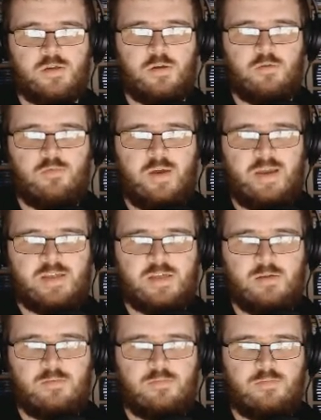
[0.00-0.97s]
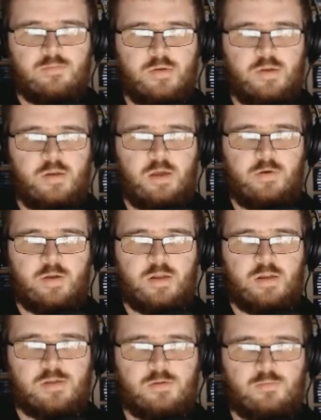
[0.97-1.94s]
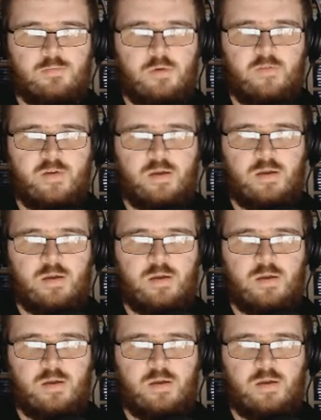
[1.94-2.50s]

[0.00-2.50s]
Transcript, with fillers: eraser, but now I clicked on weather.